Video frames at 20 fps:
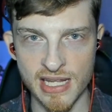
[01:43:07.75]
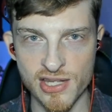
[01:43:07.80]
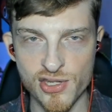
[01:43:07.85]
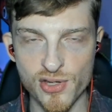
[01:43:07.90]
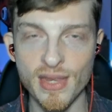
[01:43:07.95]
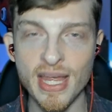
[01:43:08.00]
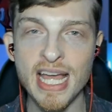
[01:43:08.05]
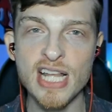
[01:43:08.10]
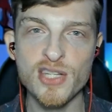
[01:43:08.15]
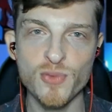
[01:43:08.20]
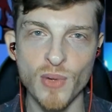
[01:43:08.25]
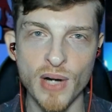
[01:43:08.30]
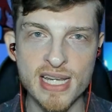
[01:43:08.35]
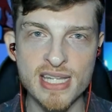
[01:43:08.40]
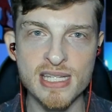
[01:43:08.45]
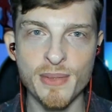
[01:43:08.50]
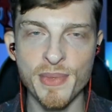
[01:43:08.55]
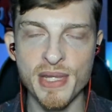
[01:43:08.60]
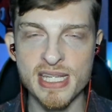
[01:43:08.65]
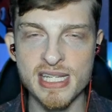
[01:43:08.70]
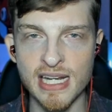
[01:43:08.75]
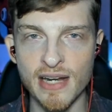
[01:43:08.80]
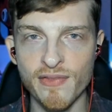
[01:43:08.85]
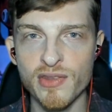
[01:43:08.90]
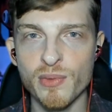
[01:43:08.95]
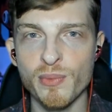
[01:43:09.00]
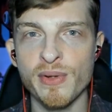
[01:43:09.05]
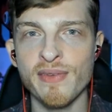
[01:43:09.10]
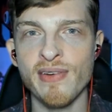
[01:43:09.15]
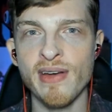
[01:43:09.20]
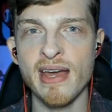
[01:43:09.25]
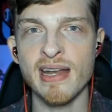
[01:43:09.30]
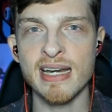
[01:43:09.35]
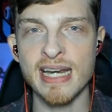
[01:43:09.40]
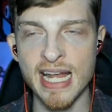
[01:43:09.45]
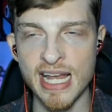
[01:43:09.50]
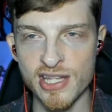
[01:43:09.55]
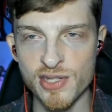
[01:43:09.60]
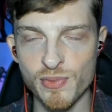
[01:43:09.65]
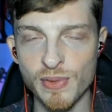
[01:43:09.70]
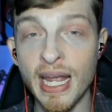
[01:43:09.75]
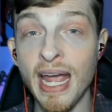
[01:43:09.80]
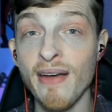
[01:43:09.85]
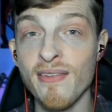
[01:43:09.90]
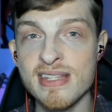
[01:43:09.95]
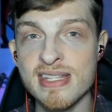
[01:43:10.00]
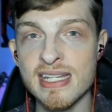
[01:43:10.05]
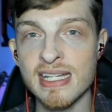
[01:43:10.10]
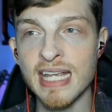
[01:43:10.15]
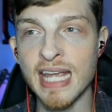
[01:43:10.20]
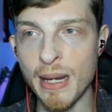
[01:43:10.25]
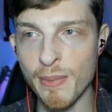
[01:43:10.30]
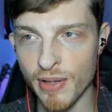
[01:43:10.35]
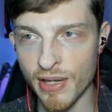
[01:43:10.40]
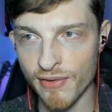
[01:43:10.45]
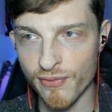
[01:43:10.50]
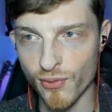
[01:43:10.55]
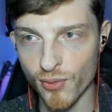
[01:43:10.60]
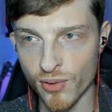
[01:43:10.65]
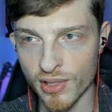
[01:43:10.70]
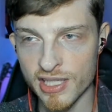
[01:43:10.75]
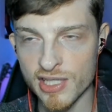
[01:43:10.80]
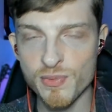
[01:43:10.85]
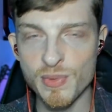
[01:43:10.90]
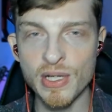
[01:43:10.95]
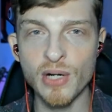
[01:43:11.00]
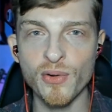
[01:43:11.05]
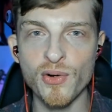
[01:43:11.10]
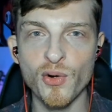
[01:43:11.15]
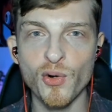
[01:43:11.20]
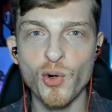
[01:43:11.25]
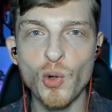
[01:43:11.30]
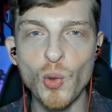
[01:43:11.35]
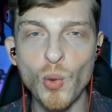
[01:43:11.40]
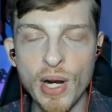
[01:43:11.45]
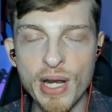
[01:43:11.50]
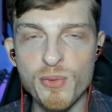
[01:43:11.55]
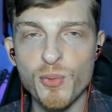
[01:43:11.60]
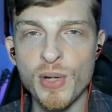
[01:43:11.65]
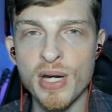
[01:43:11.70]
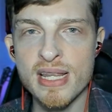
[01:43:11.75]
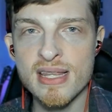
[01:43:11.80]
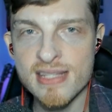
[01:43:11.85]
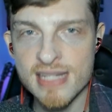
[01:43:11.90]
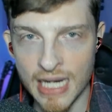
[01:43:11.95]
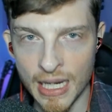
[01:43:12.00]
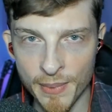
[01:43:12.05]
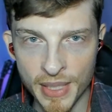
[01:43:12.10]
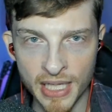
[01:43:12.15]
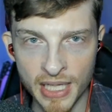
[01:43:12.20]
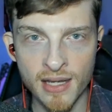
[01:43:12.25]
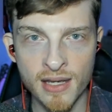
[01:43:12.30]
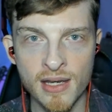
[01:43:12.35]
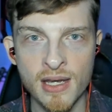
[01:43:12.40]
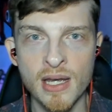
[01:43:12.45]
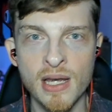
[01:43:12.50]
And so that's why some of the stuff that we've had announced, we haven't seen gameplay for because we don't know quite when it's coming.